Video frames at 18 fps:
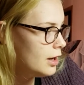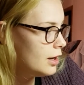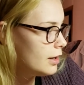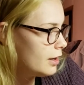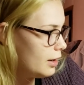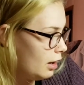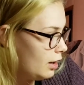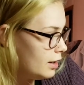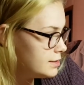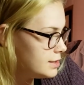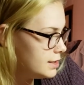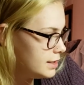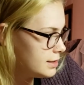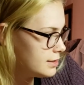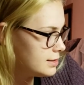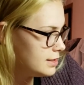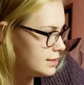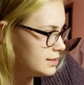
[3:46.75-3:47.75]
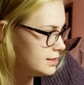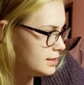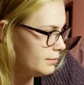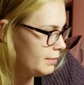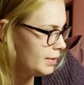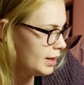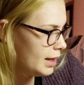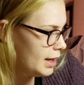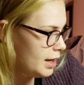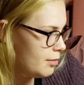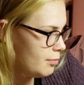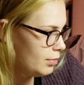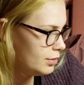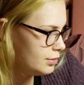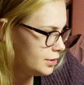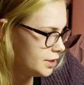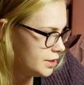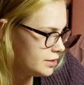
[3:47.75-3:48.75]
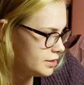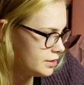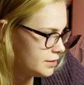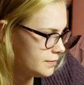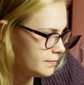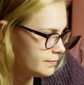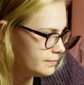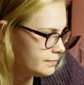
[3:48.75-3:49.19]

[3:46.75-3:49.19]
causing systemic embolus.